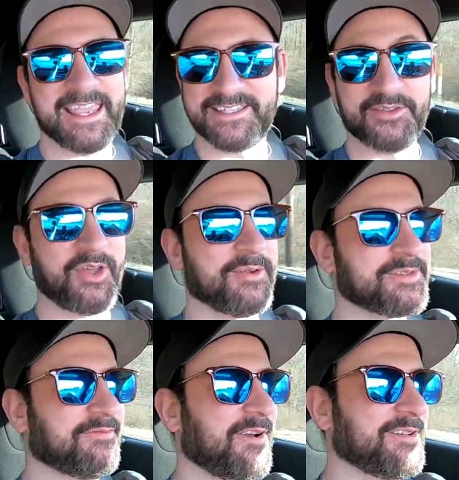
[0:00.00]
He still thought it
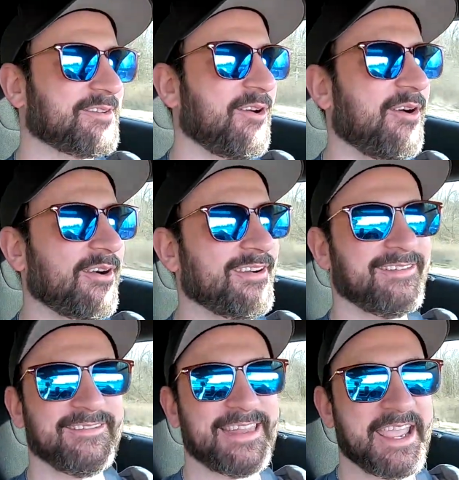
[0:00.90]
was a fun car,
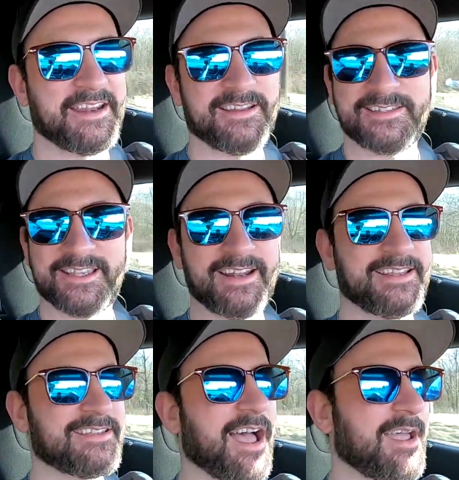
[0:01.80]
and they had an
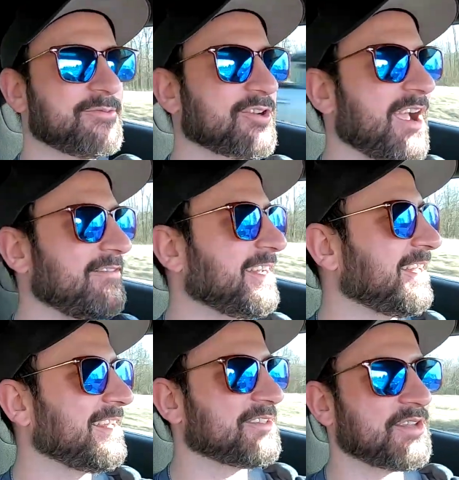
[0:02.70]
exciting time driving
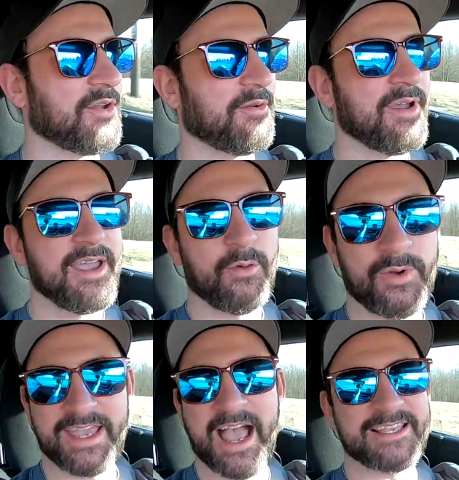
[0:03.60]
in it. So
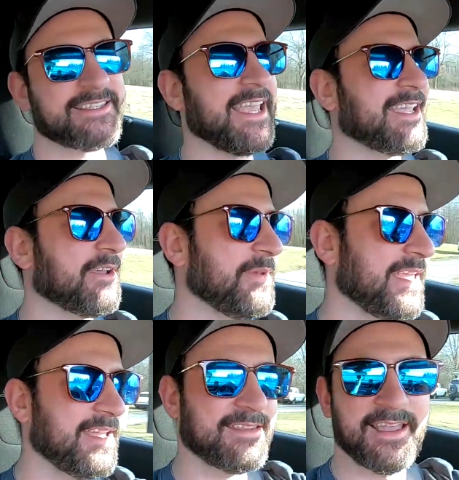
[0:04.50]
what do you guys think? Can we
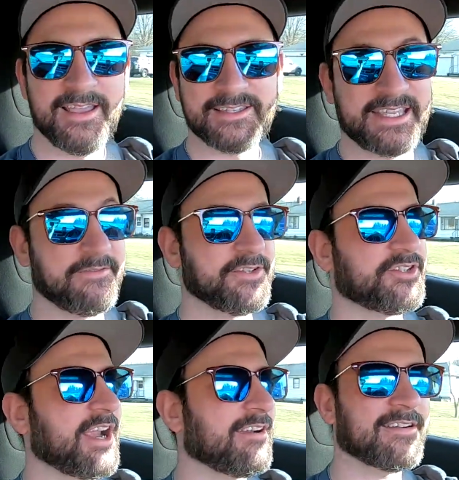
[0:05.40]
get Steven
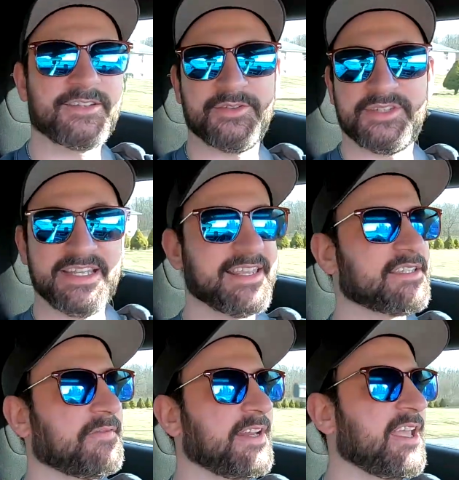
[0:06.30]
Sharer to see
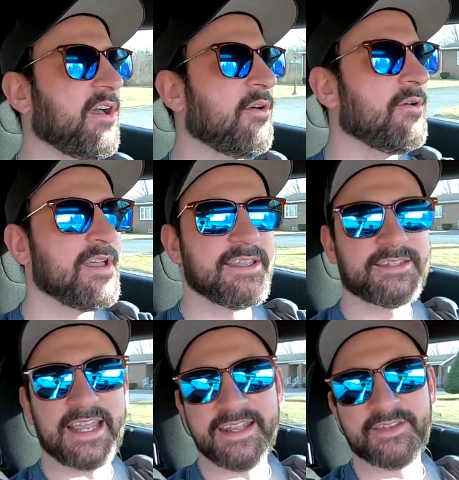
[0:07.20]
this video?
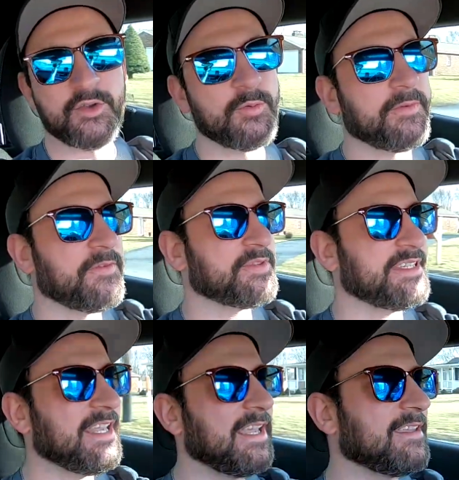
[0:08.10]
Send it to him if you
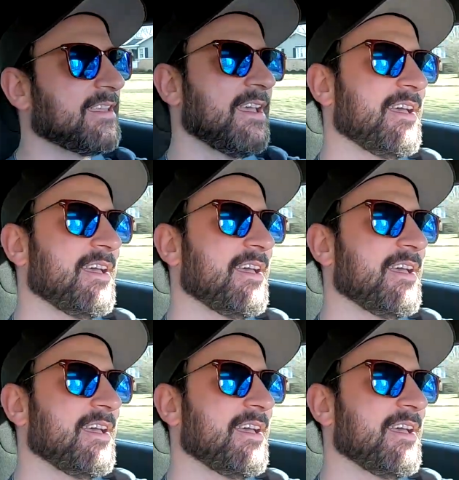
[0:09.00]
see it.